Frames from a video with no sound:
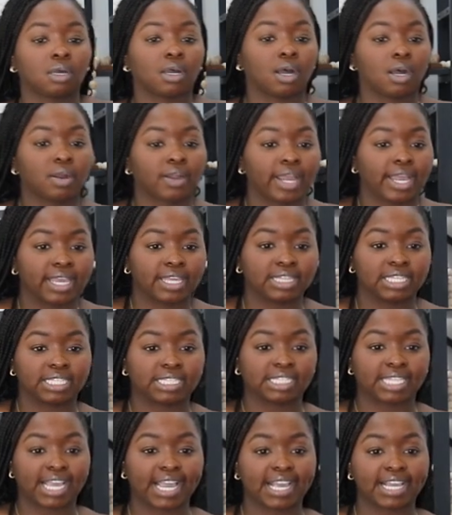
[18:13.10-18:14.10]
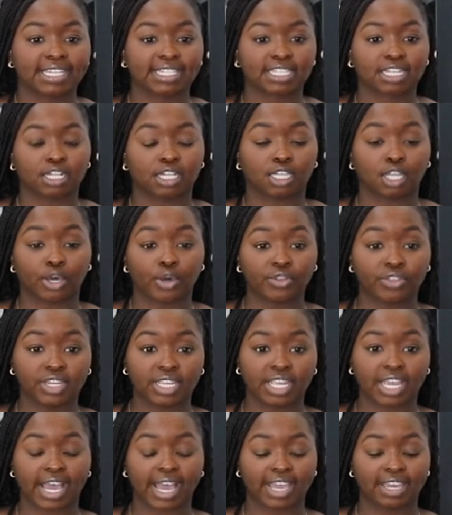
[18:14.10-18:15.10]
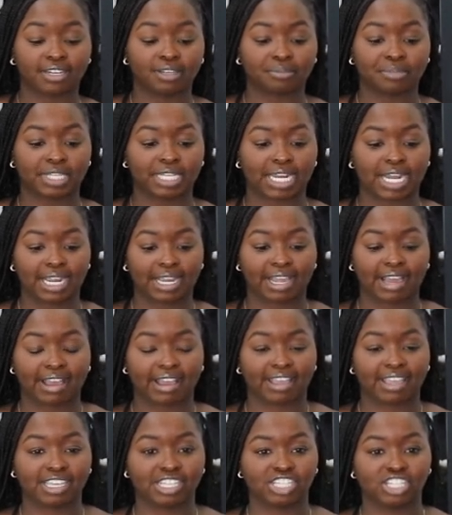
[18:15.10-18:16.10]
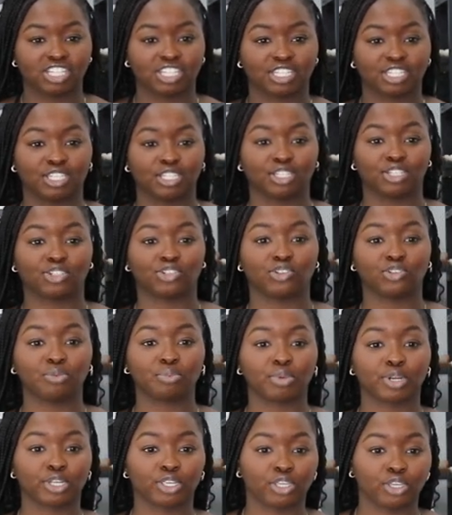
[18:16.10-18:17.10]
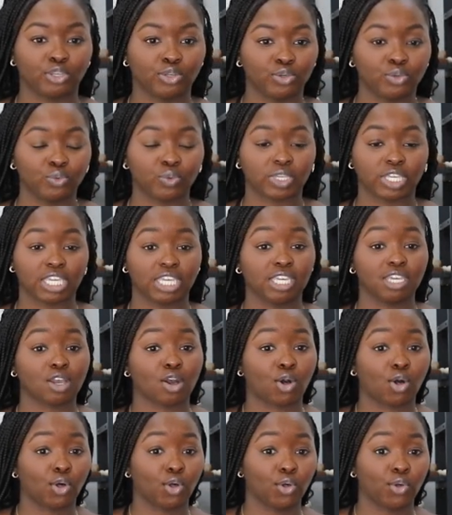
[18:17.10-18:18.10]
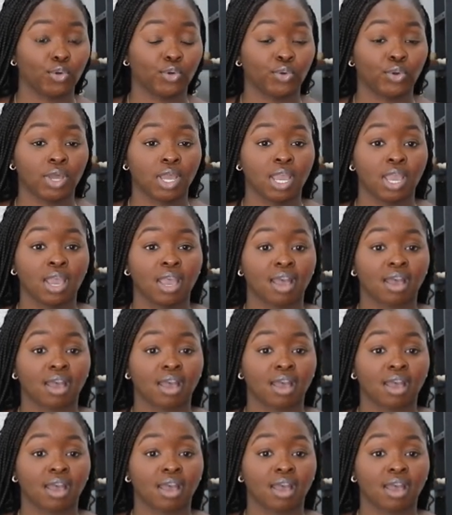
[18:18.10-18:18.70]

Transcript: Okay, the last clothing item that I got is just this super cute keyhole.